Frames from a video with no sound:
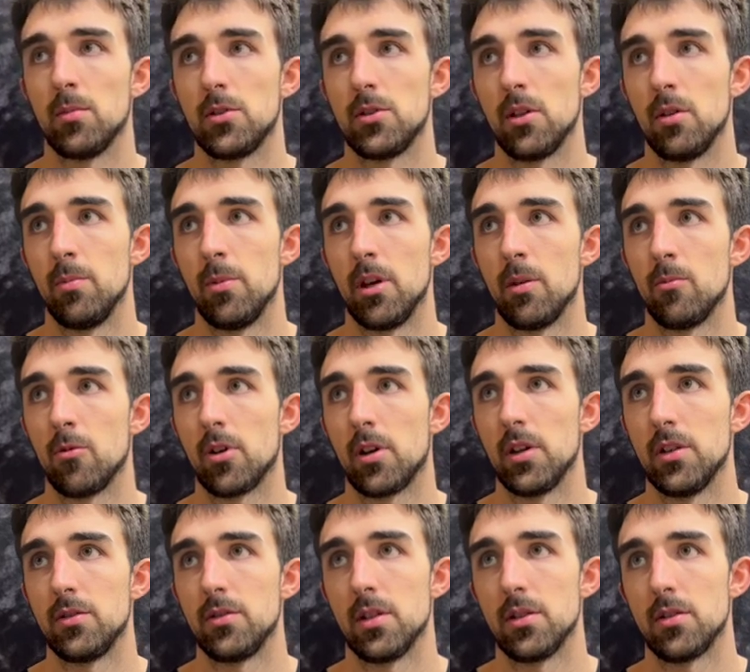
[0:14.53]
so being more
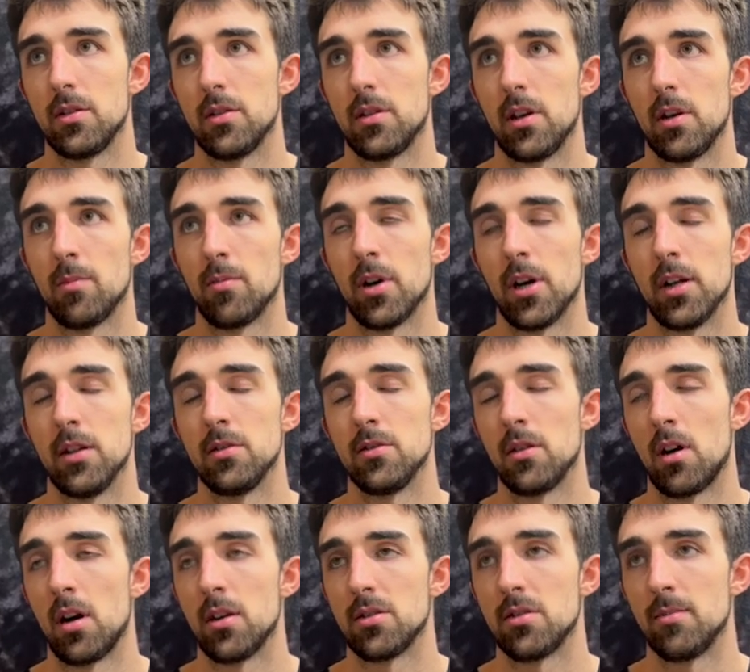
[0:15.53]
consistent there, Braden
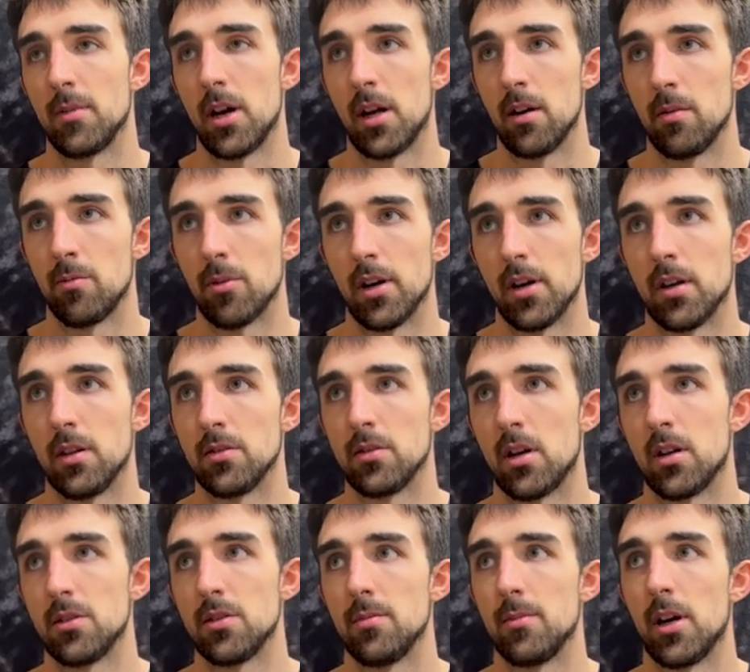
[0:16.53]
tossed him at it, Brandon
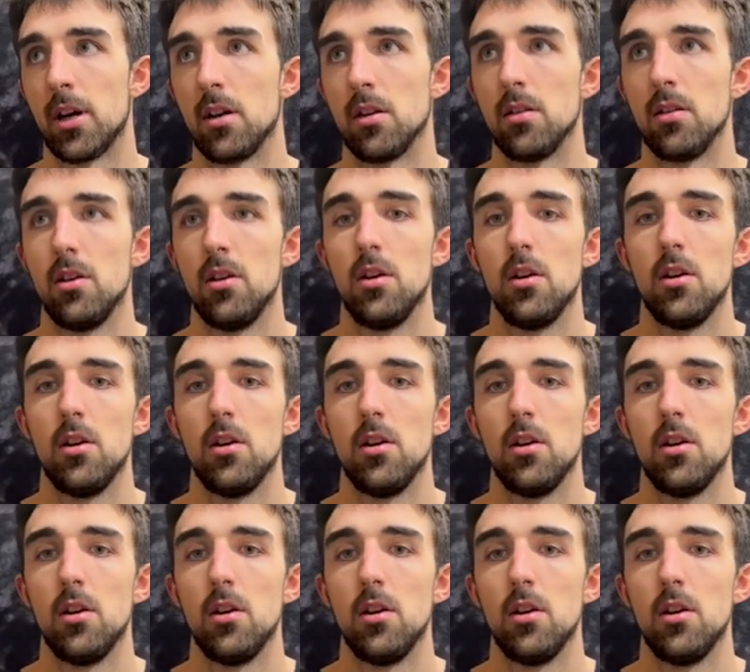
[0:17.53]
tossed him at it.